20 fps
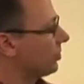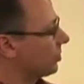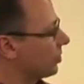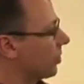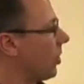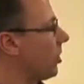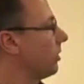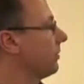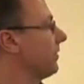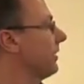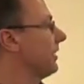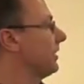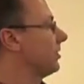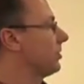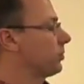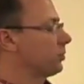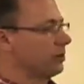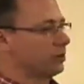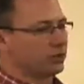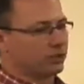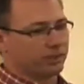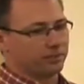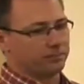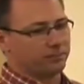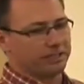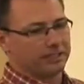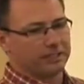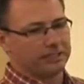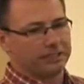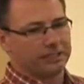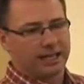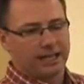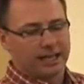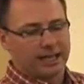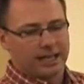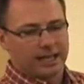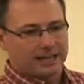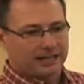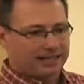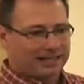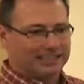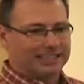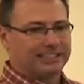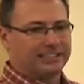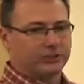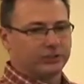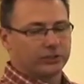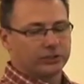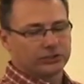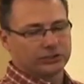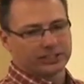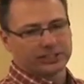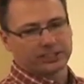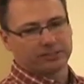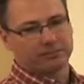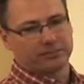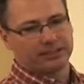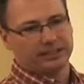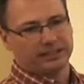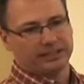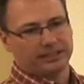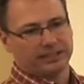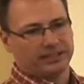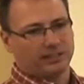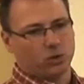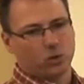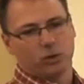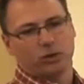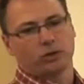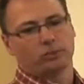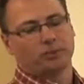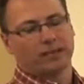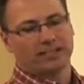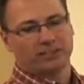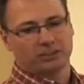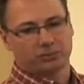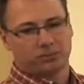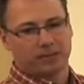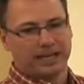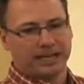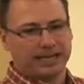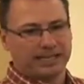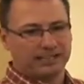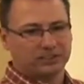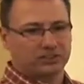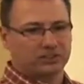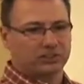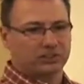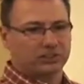Solvents, which can be cleaners, it can be in oil-based paints,